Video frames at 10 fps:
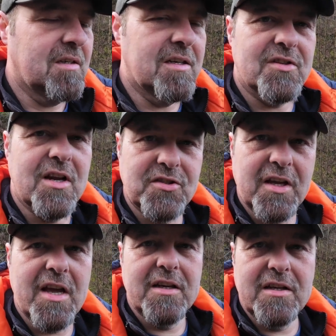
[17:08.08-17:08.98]
It's nice
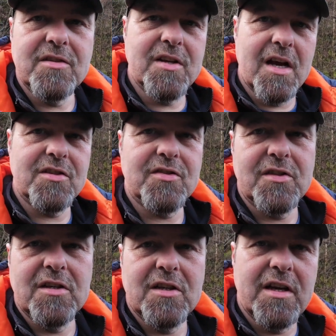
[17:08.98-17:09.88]
to get here, it's nice
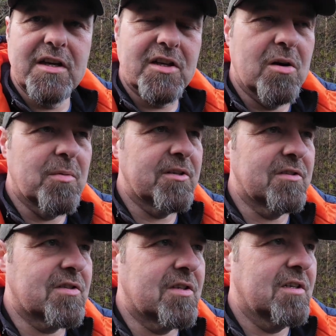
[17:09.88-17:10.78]
to hear your
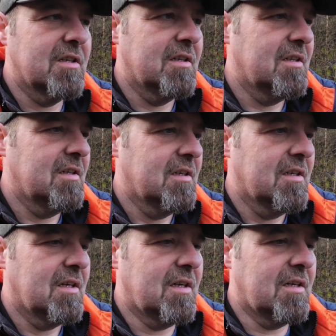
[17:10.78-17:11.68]
comments.
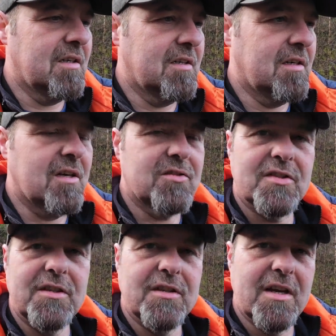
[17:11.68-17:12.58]
I'll
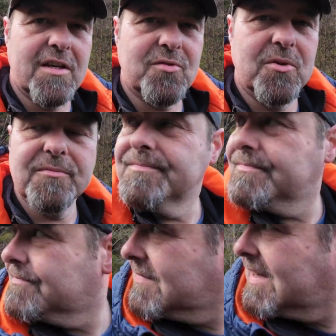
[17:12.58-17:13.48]
see you in the next one.
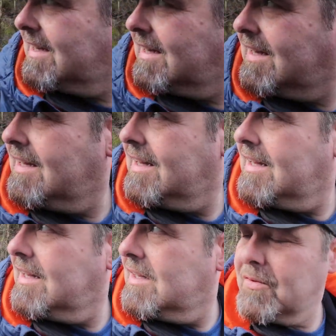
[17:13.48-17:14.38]

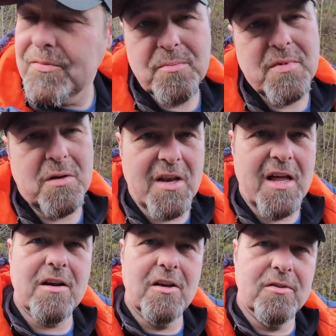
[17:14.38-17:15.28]
From Middle
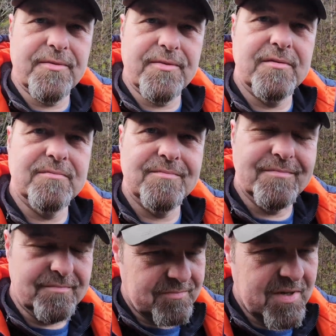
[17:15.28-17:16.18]
Black Clough,
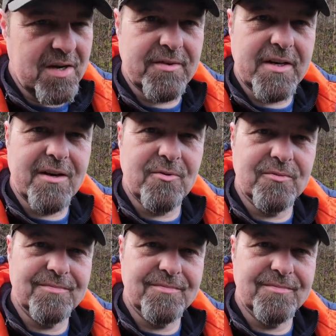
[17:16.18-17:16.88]
bye for now.